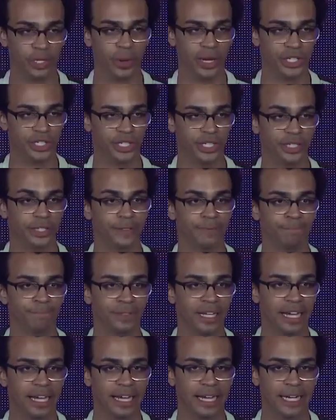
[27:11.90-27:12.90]
question.
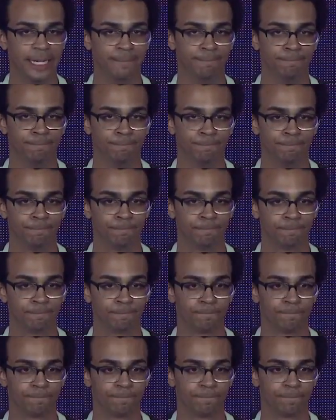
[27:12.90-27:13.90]
Um,
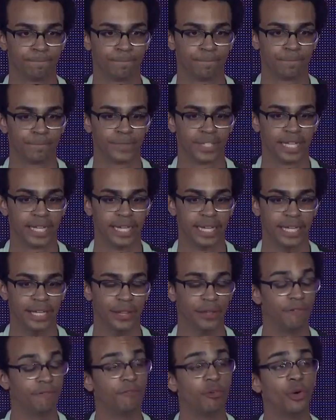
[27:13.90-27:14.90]

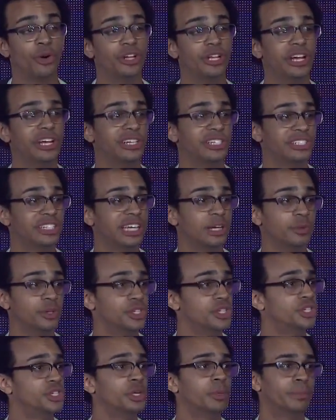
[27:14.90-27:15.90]
the four years thing
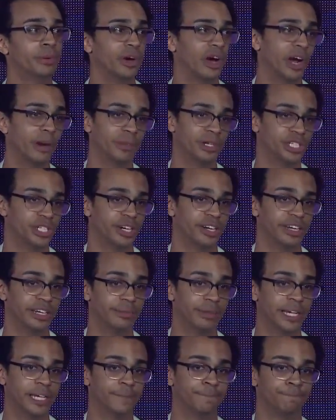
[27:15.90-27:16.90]
was super arbitrary,
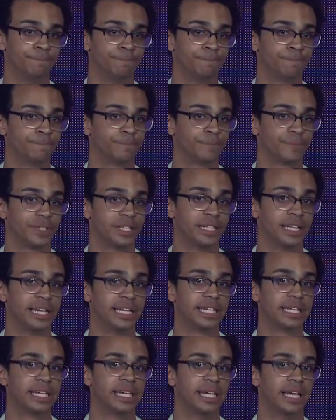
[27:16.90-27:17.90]
man.
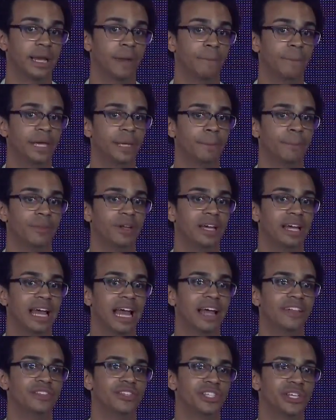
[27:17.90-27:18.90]
Like, peep,
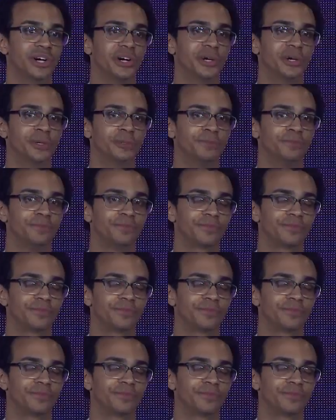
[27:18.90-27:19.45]
and so,